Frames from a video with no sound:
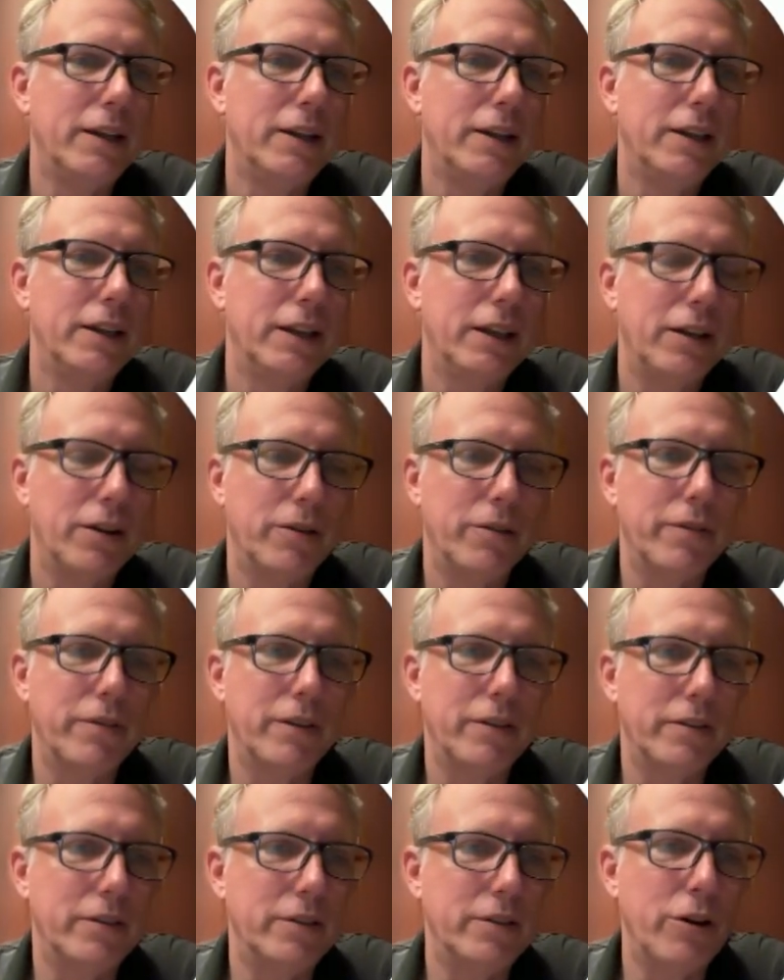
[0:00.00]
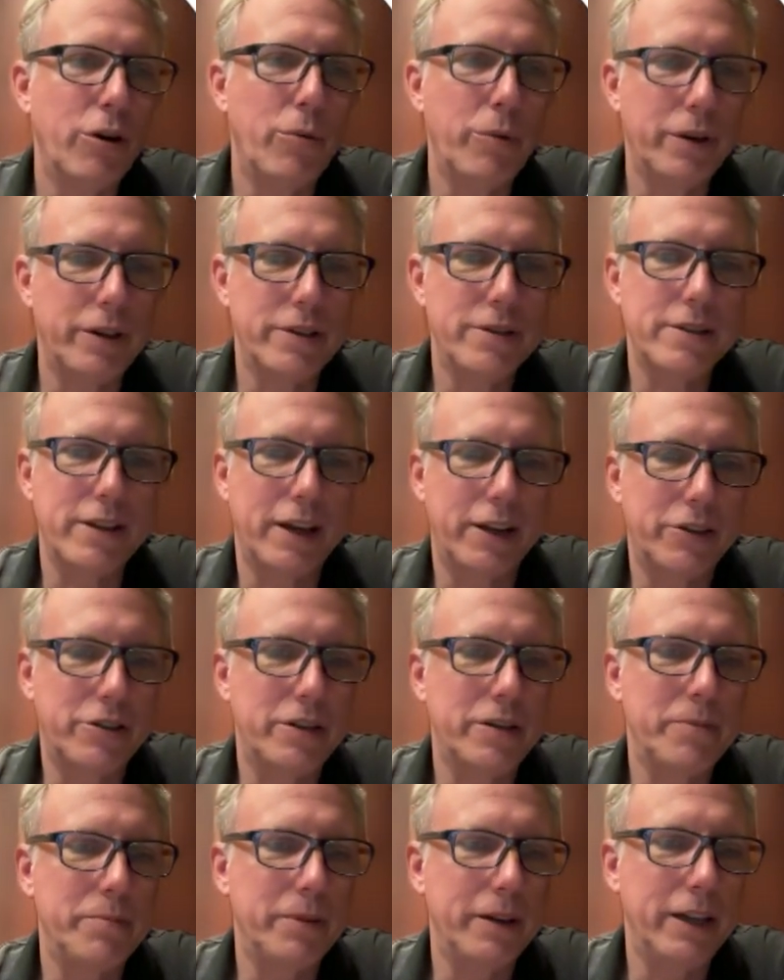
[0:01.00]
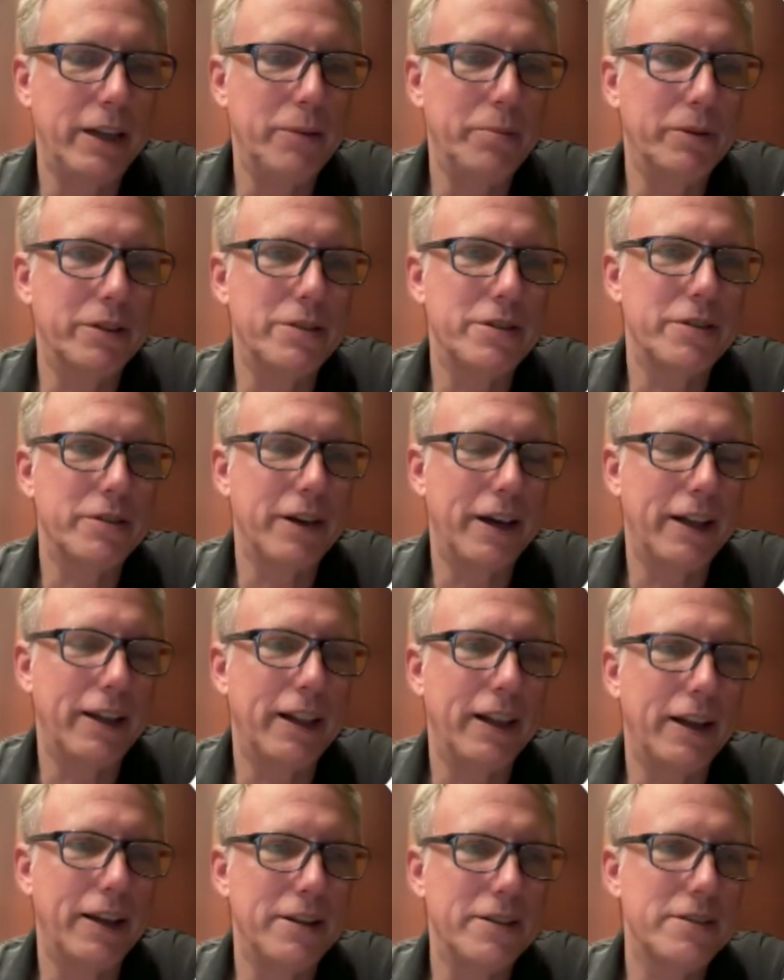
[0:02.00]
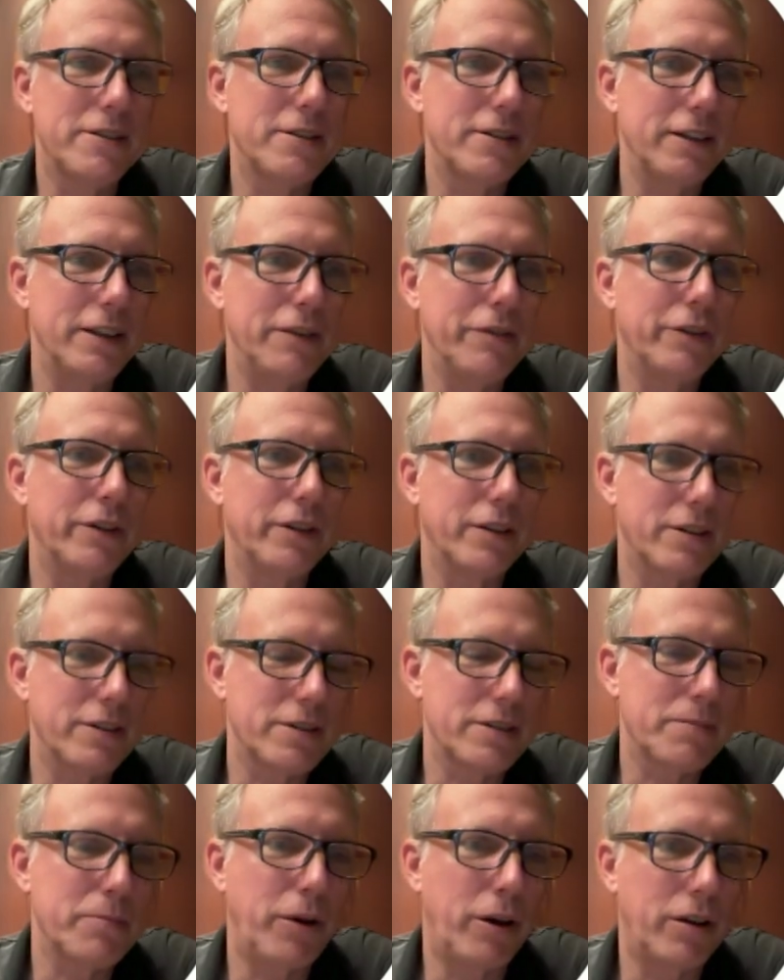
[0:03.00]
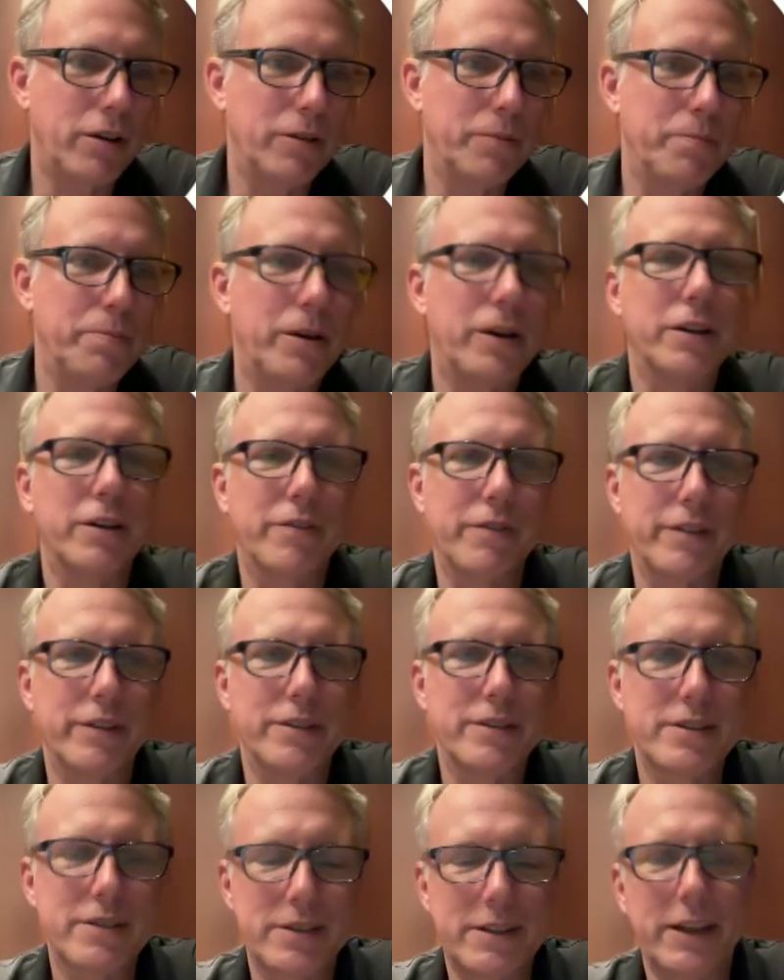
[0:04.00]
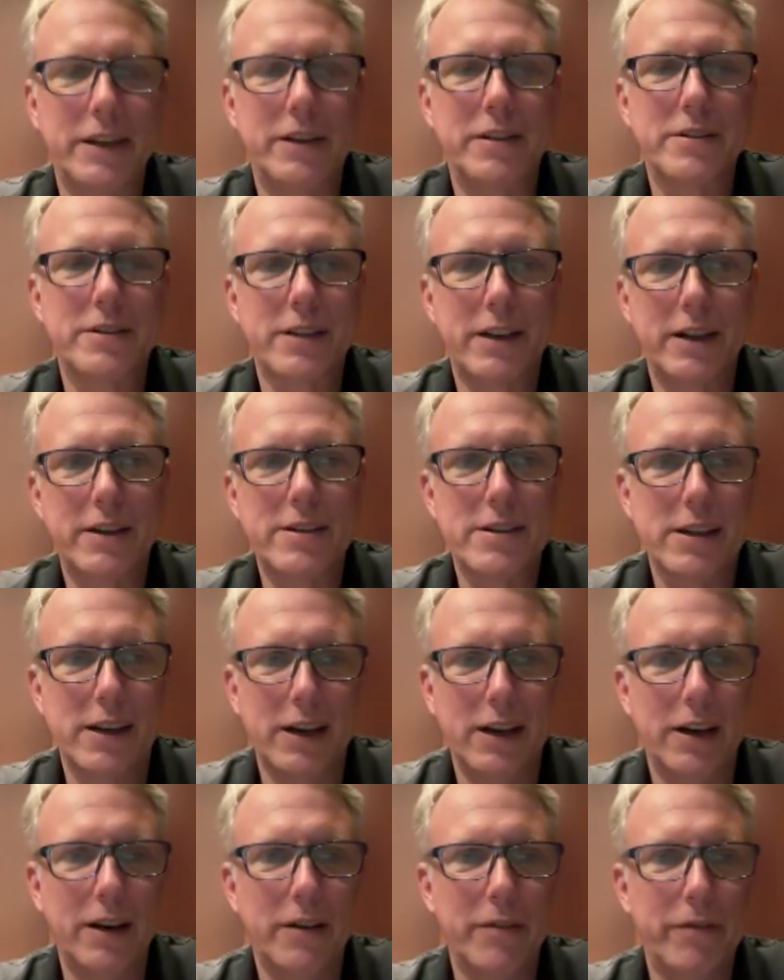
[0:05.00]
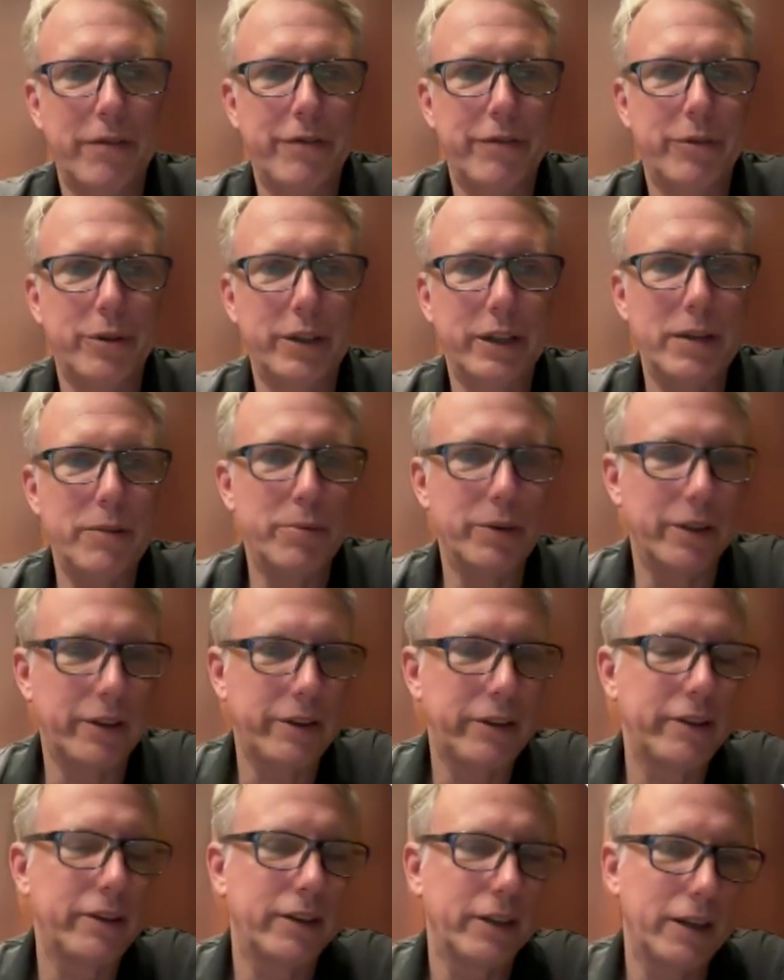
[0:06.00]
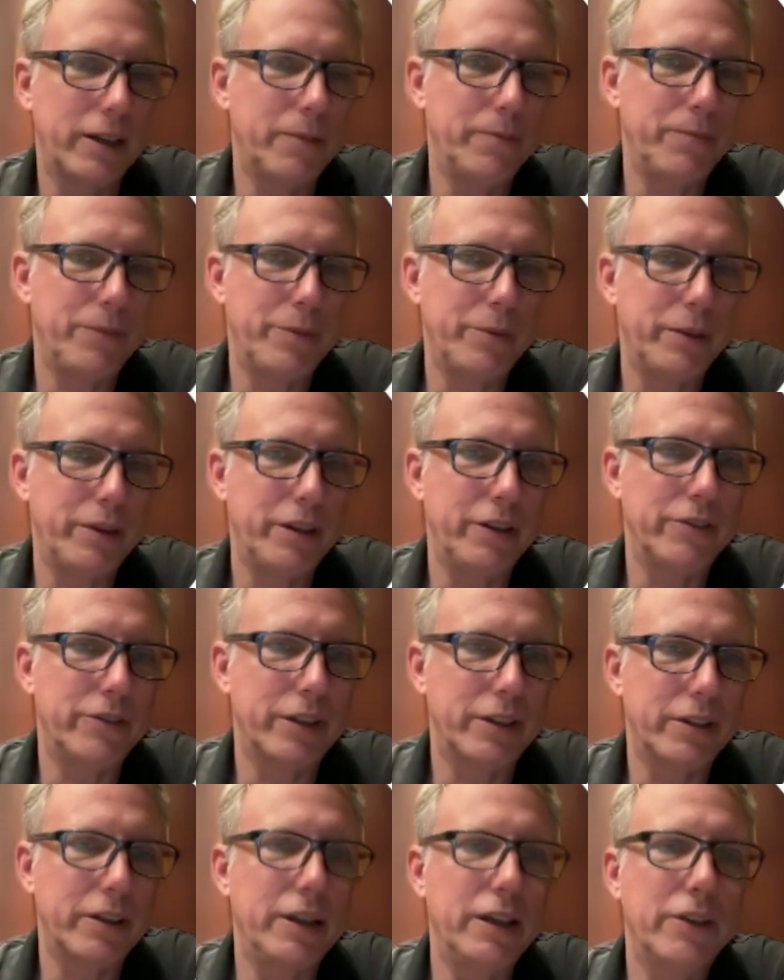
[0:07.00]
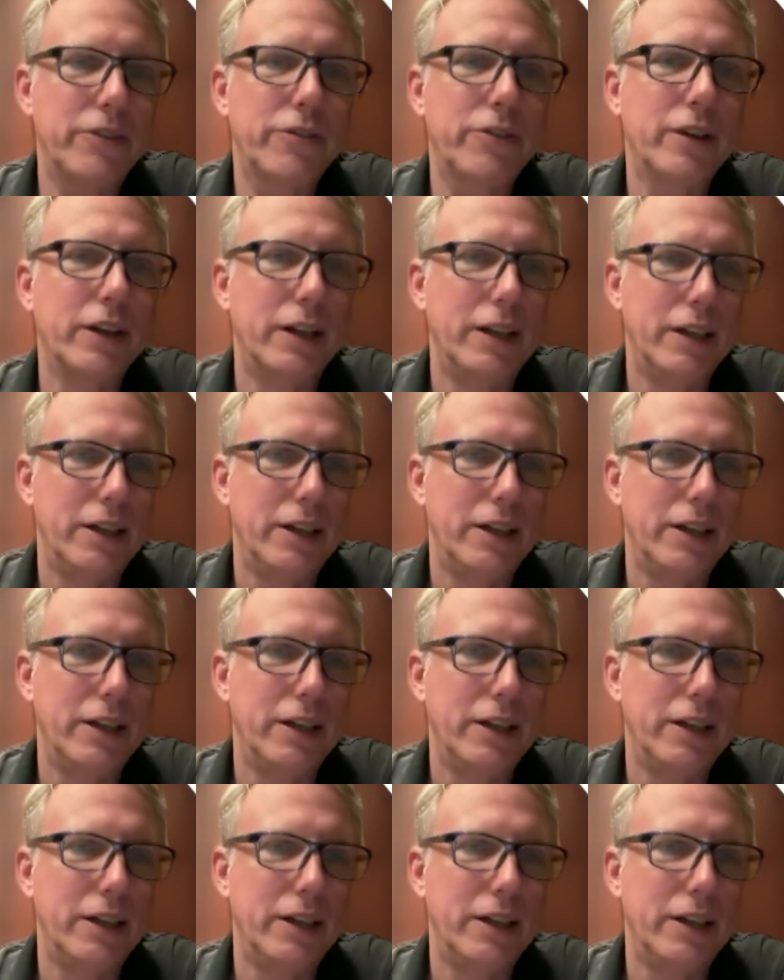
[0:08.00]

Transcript: no one has actually been able to analyze even the smaller part of this data set fully with these techniques.